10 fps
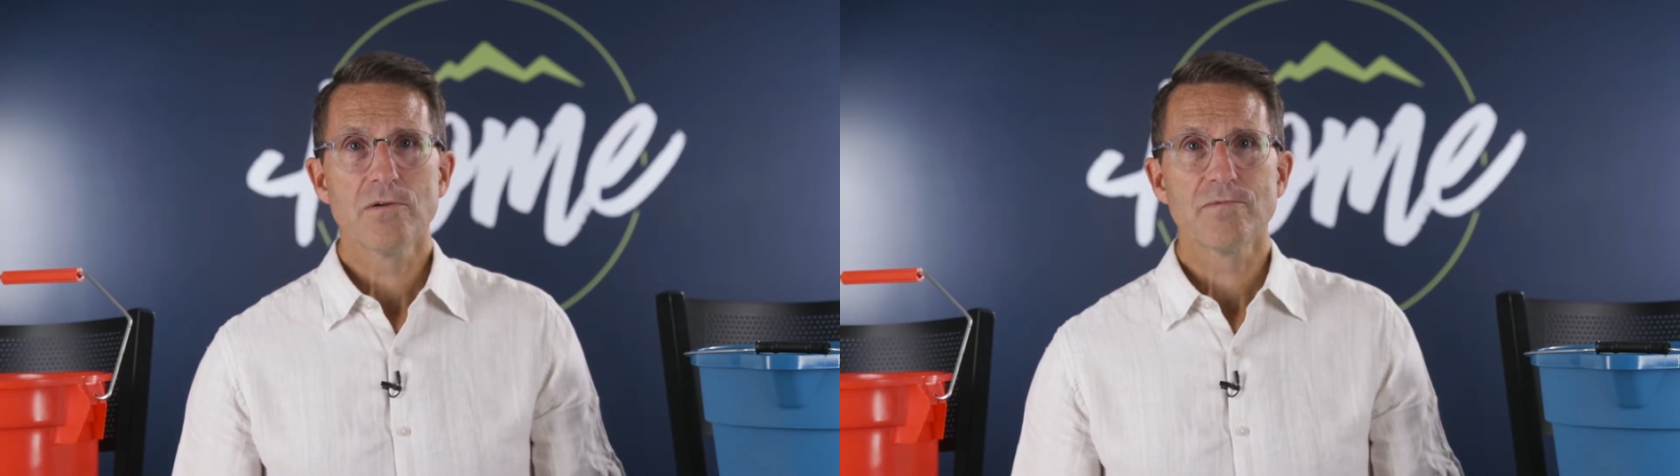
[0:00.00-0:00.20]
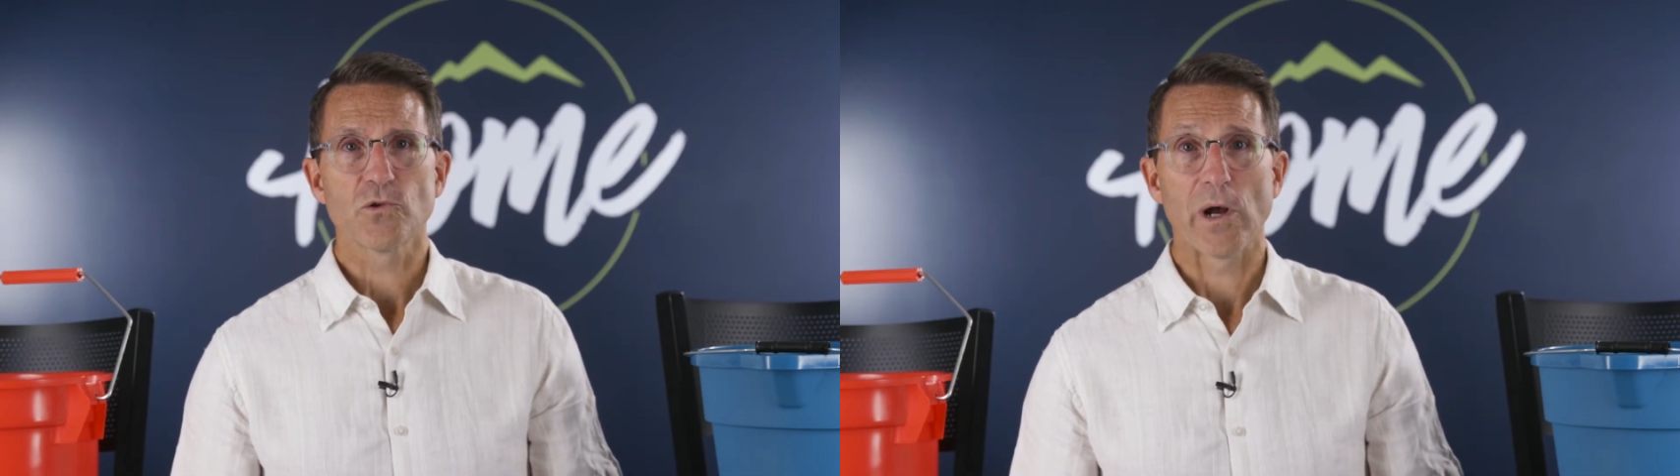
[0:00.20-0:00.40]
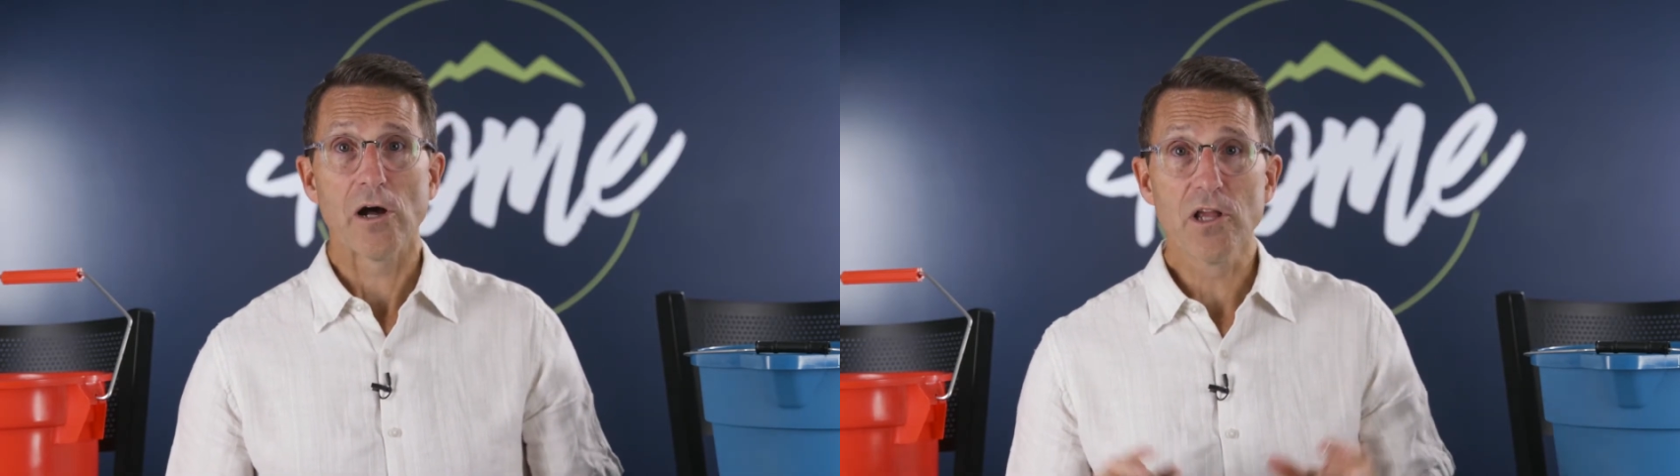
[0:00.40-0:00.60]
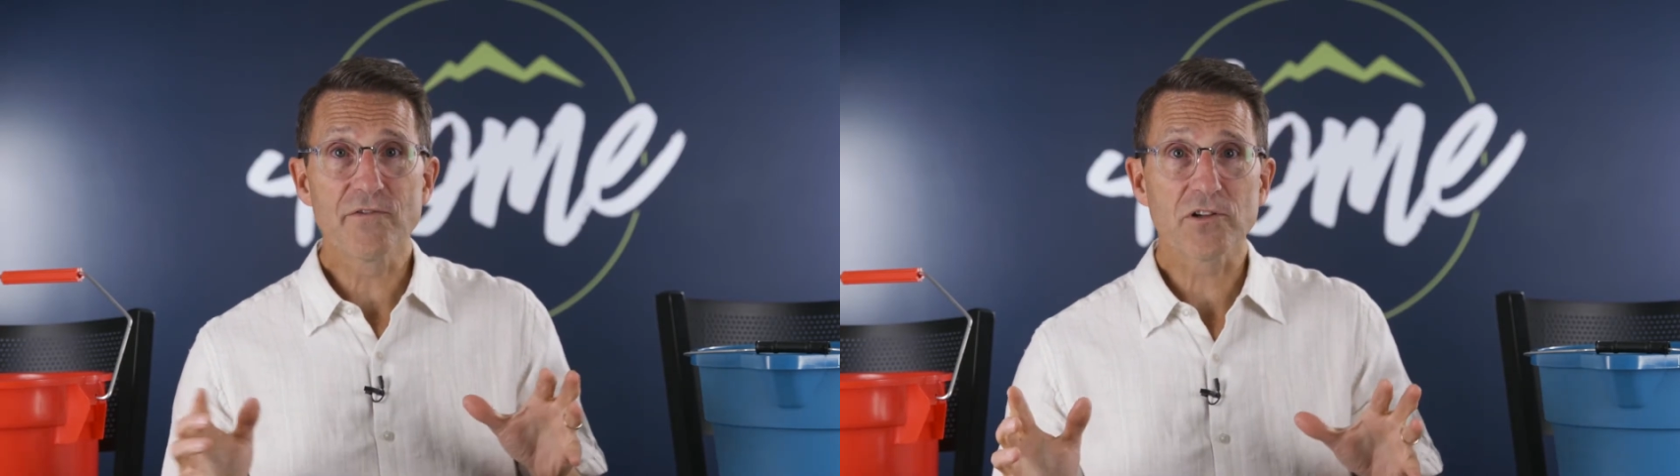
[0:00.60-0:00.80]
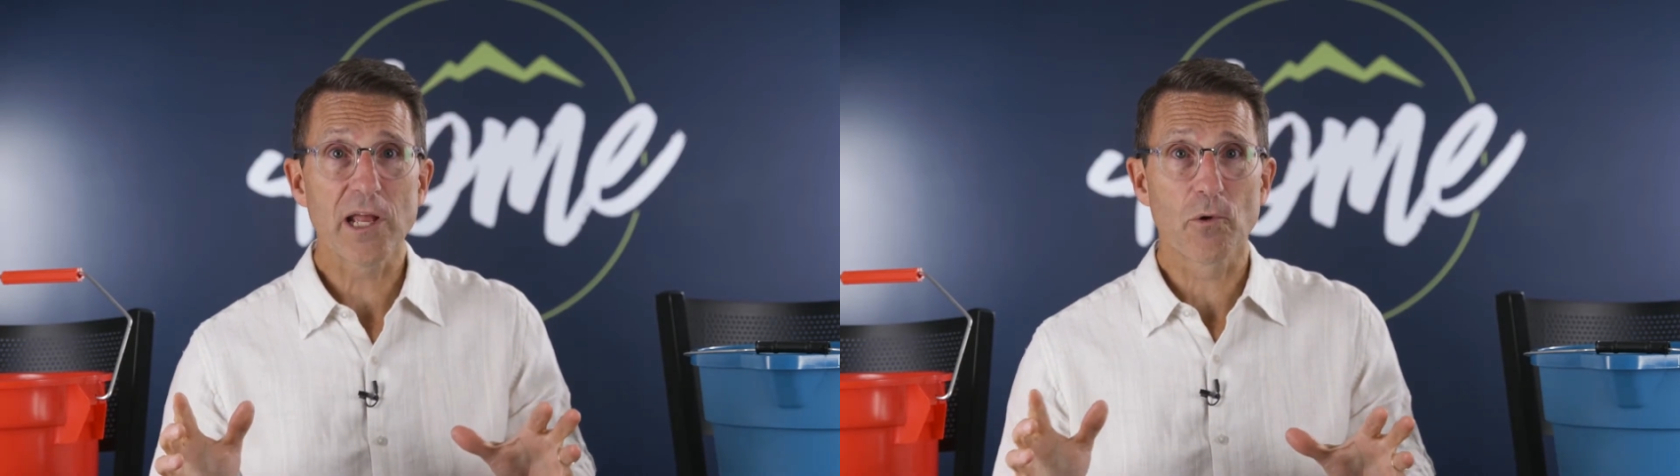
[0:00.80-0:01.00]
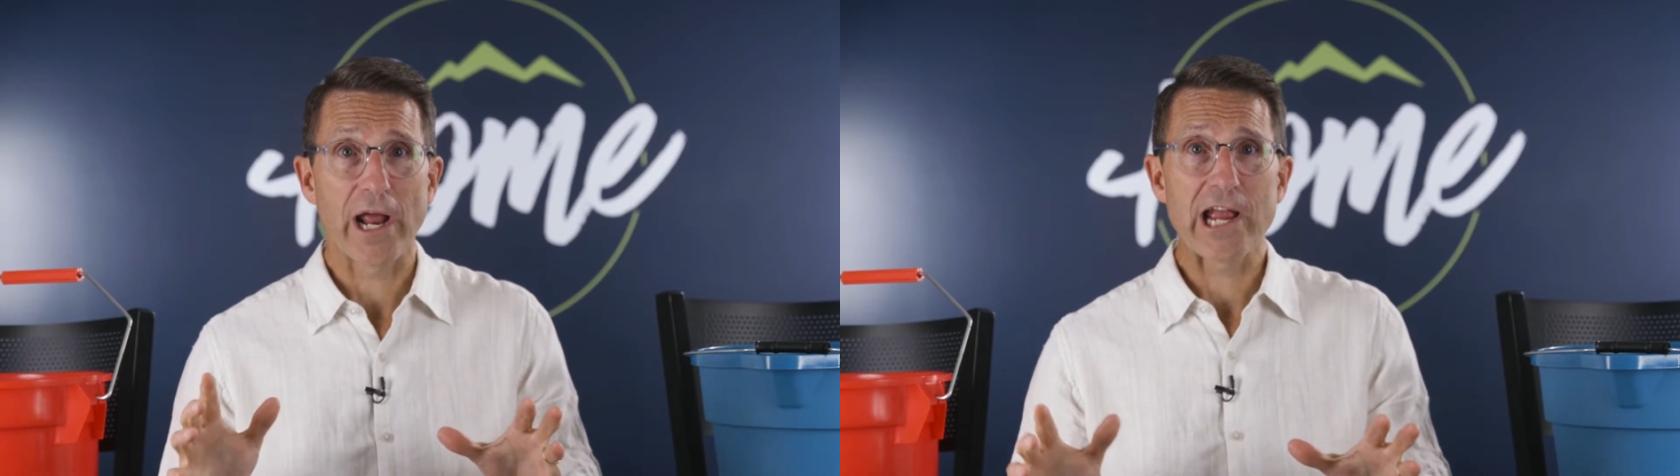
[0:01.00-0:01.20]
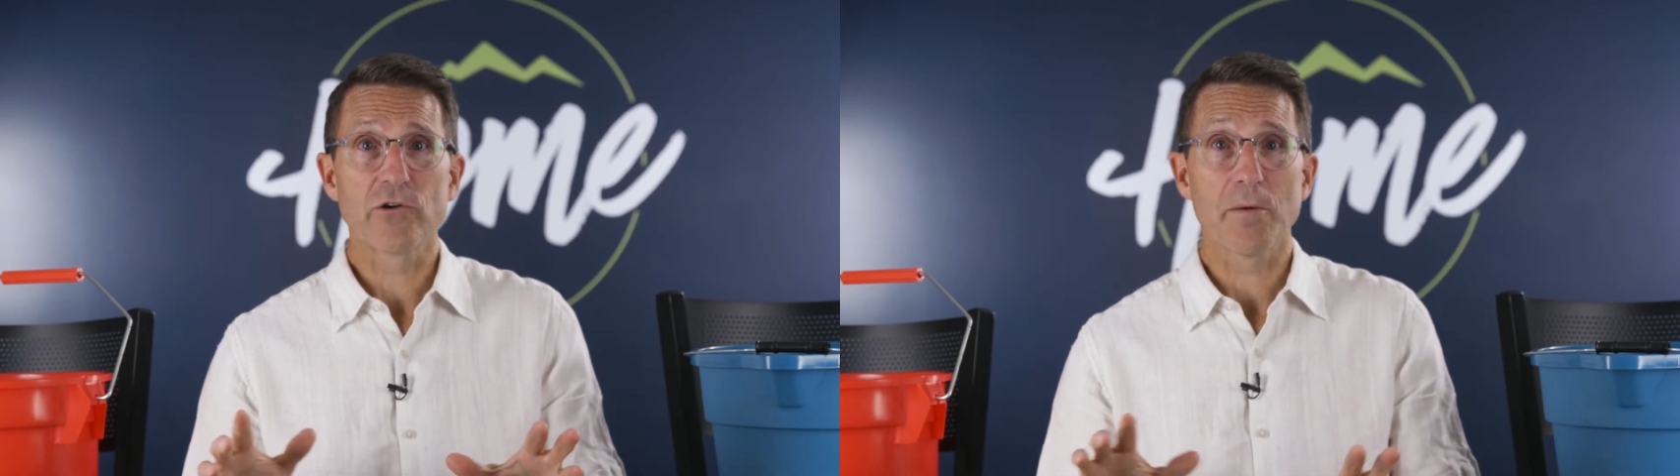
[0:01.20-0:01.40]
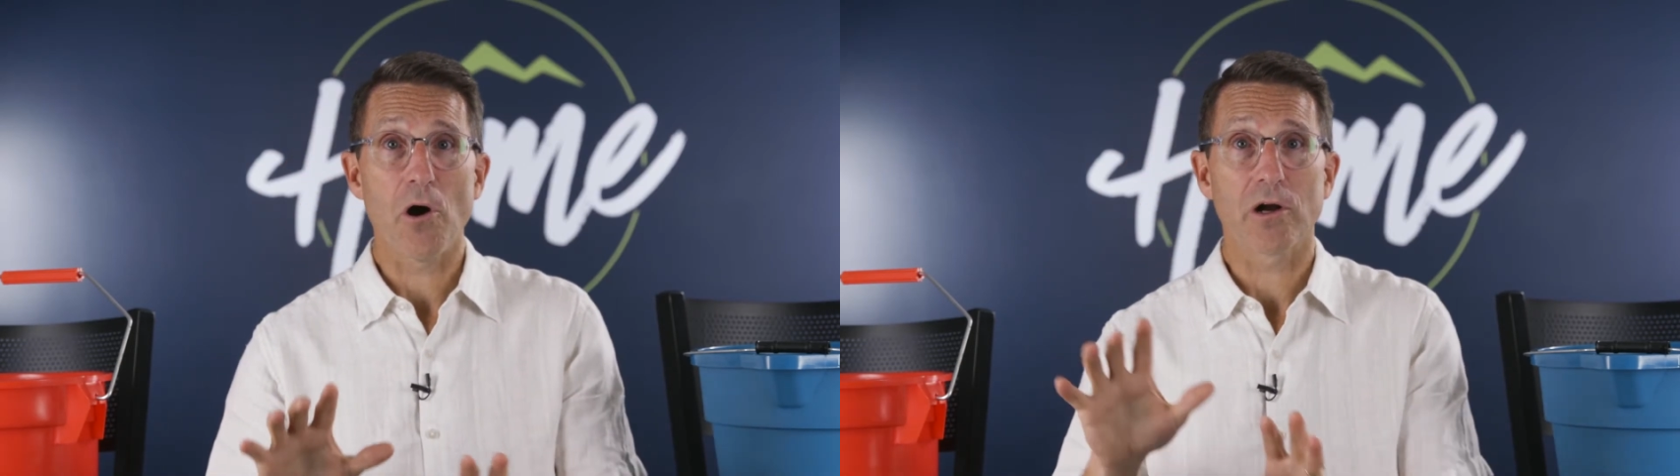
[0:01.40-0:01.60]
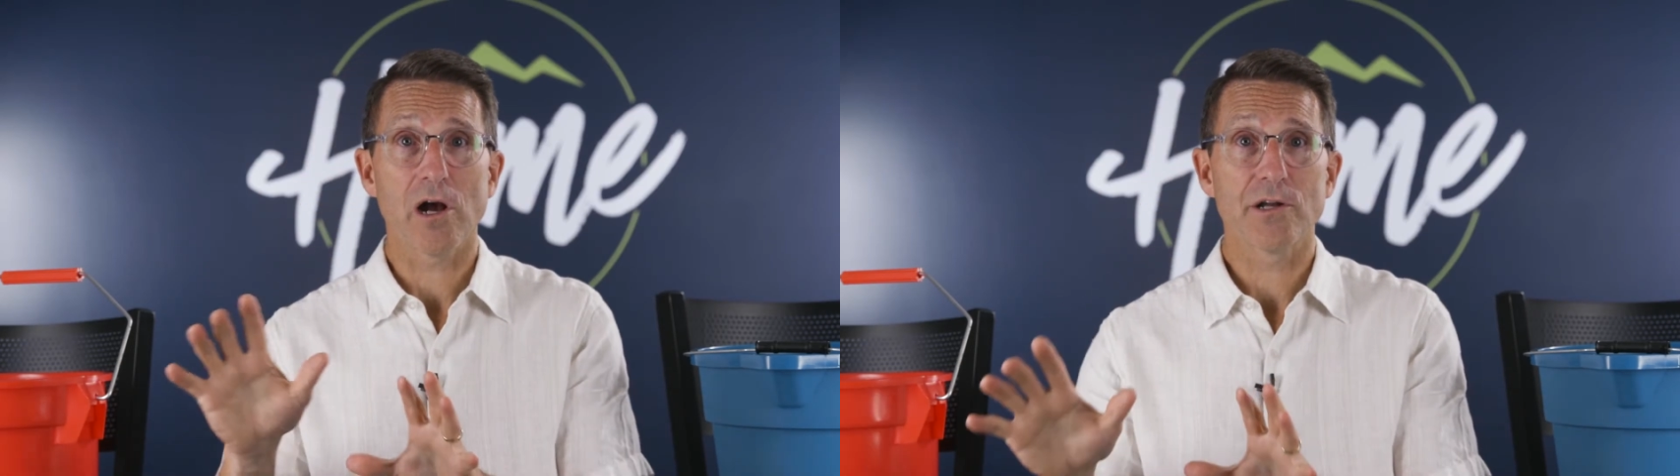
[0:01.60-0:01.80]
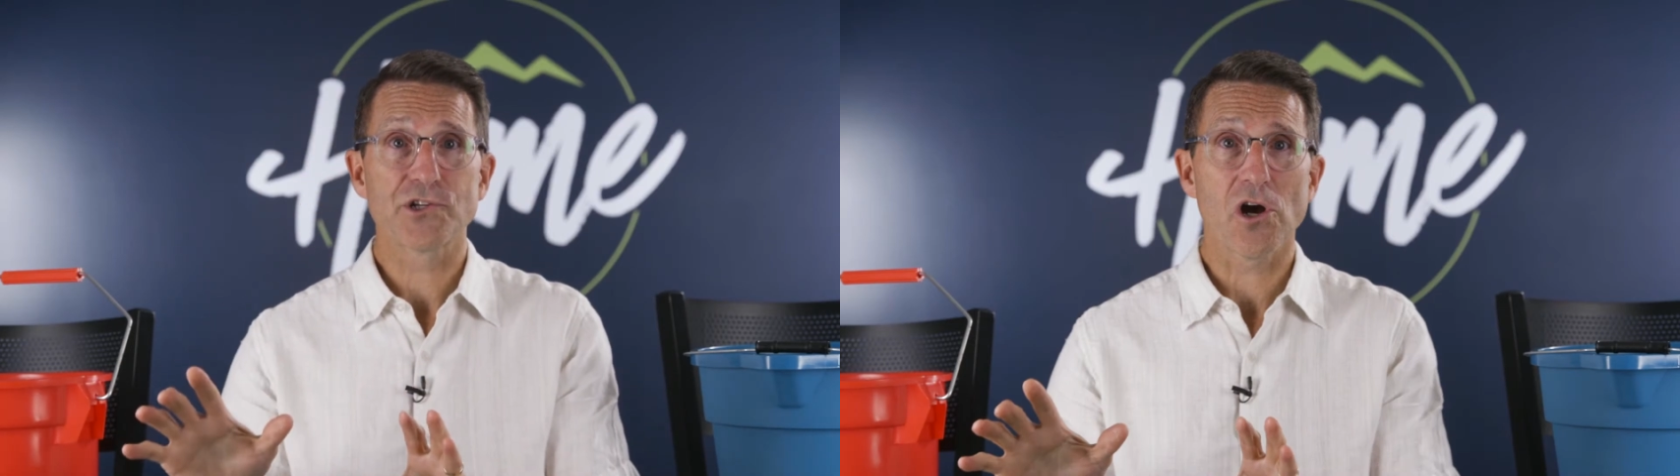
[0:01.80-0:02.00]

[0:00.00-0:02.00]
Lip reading: So we all love to claim we're angry about God's